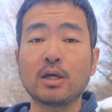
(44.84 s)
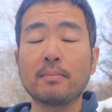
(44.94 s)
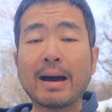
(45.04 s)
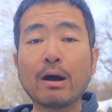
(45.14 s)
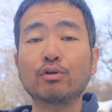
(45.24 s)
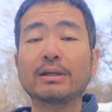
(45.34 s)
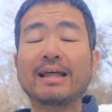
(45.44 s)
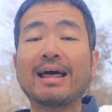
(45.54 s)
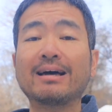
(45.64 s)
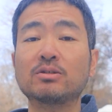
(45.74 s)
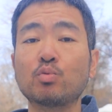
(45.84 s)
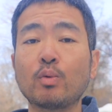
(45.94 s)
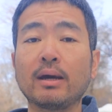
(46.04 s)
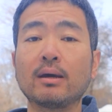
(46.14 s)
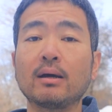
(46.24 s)
in a powder day last
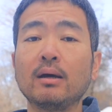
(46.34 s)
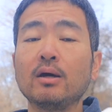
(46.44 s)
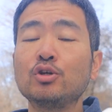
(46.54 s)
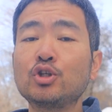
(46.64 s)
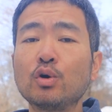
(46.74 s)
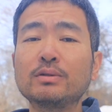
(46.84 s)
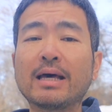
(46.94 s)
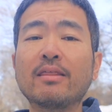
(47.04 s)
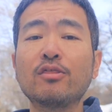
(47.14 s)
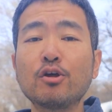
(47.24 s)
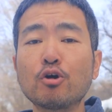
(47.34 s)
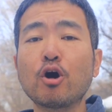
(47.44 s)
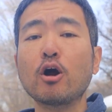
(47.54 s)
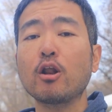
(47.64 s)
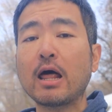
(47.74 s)
week shows that there
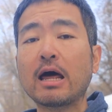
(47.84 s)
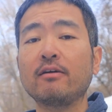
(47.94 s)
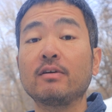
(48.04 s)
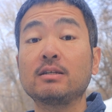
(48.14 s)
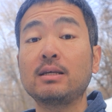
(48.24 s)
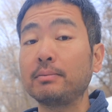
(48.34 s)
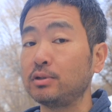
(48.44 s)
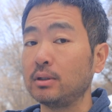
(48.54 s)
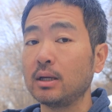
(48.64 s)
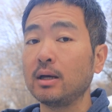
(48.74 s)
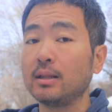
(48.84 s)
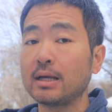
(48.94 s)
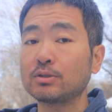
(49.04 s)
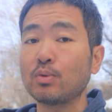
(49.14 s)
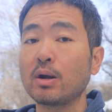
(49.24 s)
are a lot of exceptions.
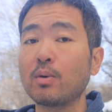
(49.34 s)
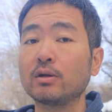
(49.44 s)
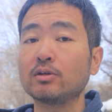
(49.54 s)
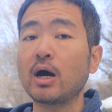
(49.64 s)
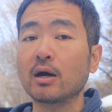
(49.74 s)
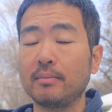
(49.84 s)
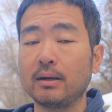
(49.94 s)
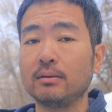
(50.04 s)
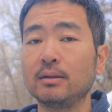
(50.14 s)
That's what I want to talk about.